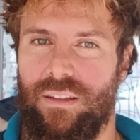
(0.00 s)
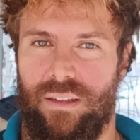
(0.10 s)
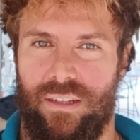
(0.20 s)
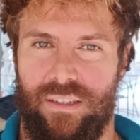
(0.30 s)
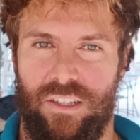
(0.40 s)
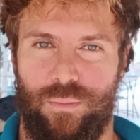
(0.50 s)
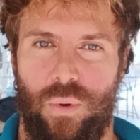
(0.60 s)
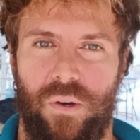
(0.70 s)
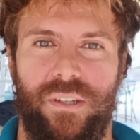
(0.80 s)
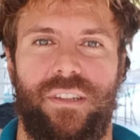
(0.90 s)
At this
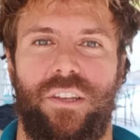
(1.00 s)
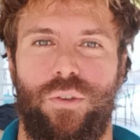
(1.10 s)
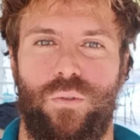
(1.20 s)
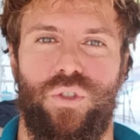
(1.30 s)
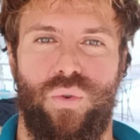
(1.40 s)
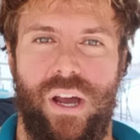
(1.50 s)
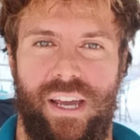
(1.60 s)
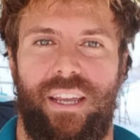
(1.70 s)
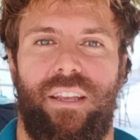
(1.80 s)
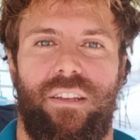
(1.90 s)
point, you
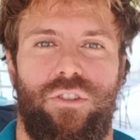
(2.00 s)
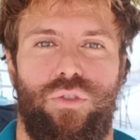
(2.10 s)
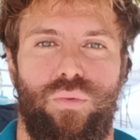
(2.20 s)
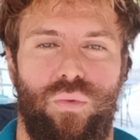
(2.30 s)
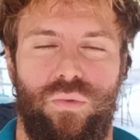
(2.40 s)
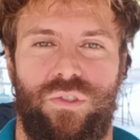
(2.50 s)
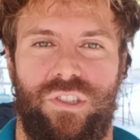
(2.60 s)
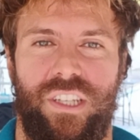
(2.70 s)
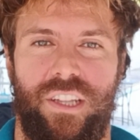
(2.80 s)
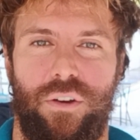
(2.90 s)
try to
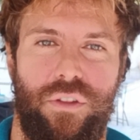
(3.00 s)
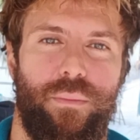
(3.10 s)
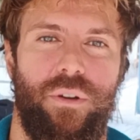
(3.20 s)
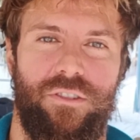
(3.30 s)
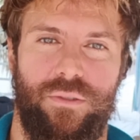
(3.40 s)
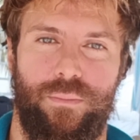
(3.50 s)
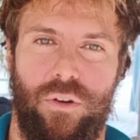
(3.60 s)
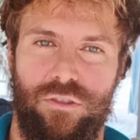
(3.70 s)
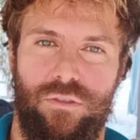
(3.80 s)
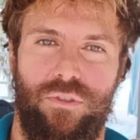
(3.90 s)
see the other person's
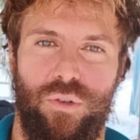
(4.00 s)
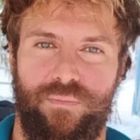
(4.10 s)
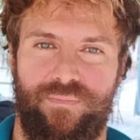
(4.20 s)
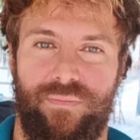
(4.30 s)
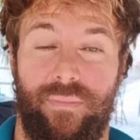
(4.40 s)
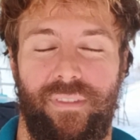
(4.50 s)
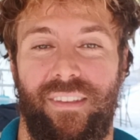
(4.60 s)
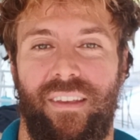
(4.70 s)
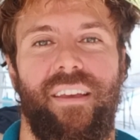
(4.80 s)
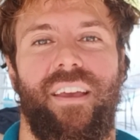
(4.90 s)
point of view.
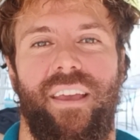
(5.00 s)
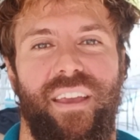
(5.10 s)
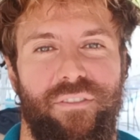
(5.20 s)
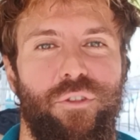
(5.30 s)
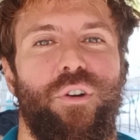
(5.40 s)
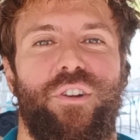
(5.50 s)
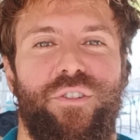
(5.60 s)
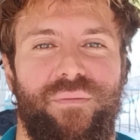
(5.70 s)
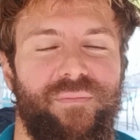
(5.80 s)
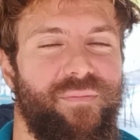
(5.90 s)
If
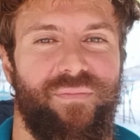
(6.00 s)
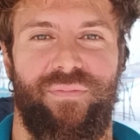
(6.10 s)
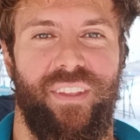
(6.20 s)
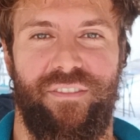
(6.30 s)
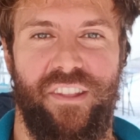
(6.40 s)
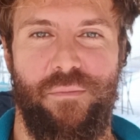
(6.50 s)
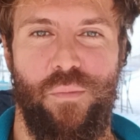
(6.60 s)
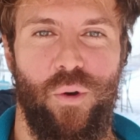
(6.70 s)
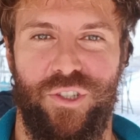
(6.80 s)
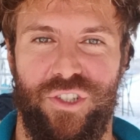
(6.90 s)
the emotion